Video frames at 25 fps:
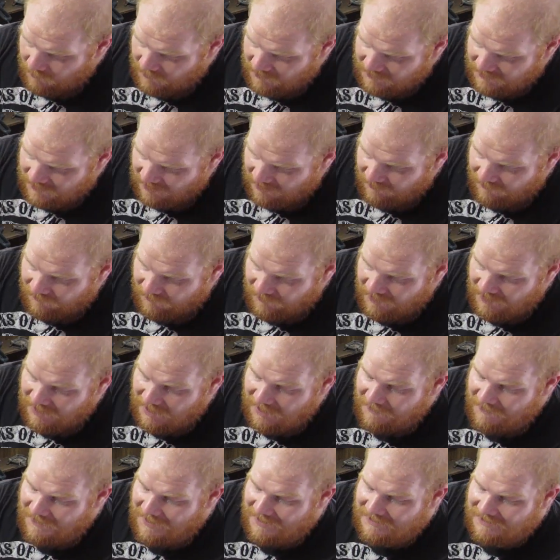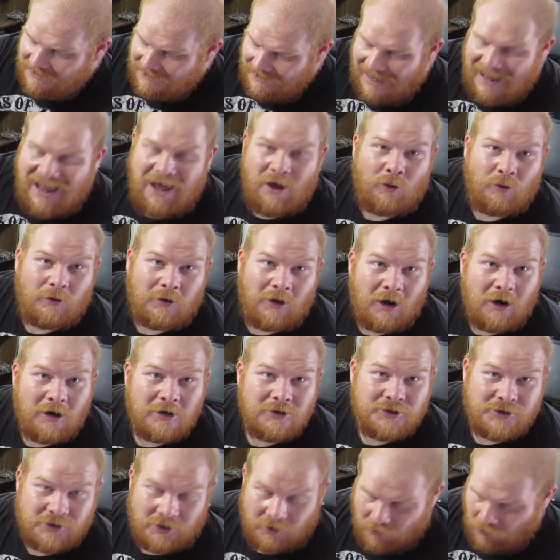that's going to fit in this now
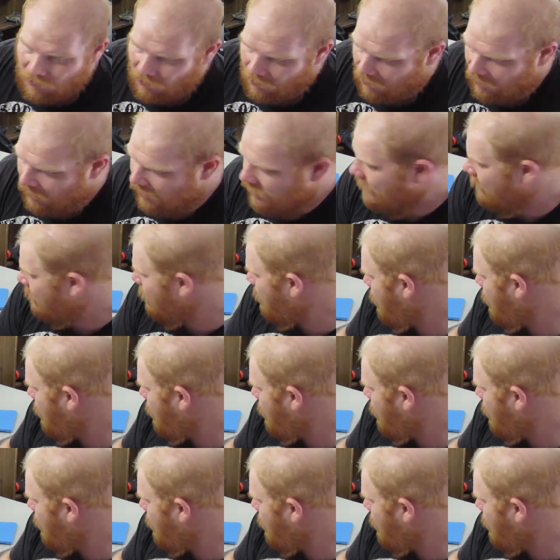larger hole.